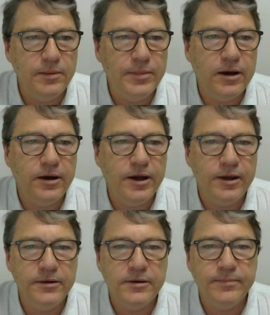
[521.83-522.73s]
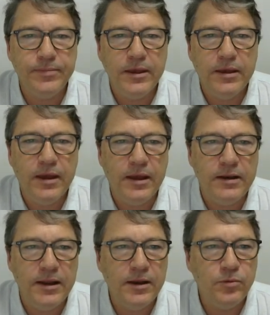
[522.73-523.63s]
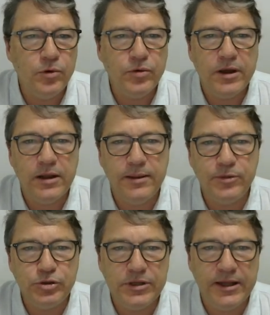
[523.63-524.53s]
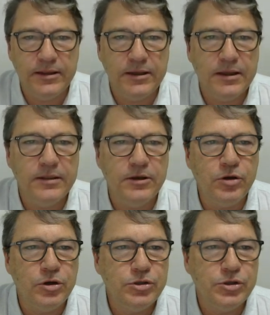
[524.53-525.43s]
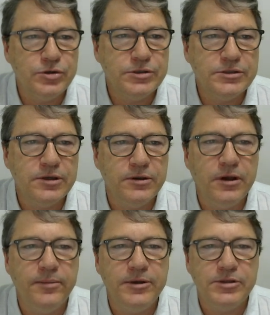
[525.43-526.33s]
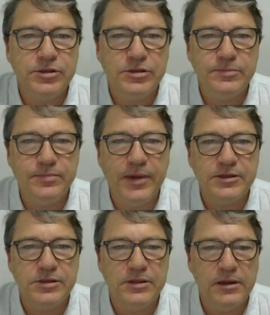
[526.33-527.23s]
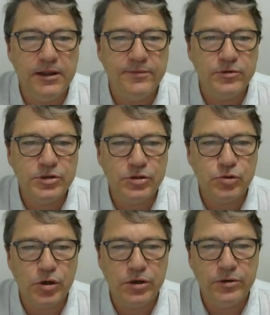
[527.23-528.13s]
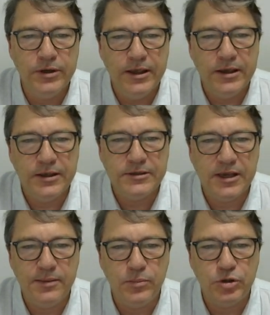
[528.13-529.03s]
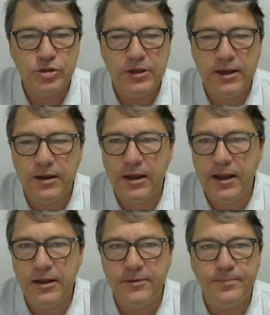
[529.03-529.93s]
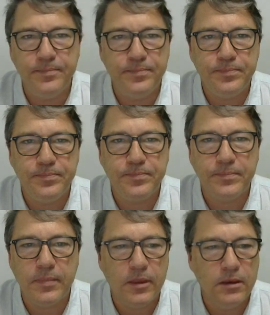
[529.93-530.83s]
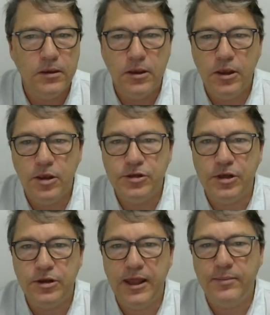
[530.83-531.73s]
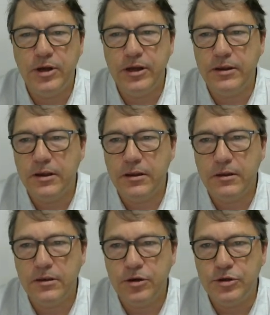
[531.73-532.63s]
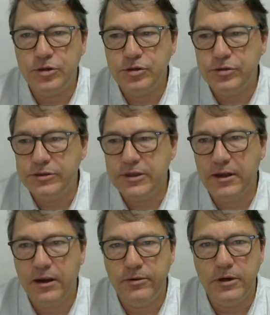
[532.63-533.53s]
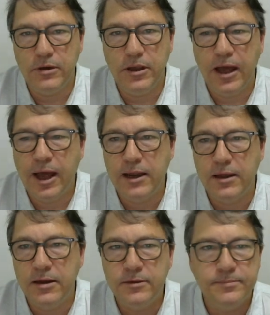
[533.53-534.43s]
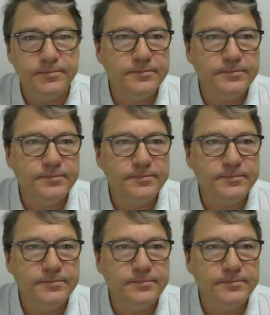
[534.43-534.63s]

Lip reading: behind, and now we'll color modulate the contours. So go back to the levels control and say modulate color. So now my contours are in color,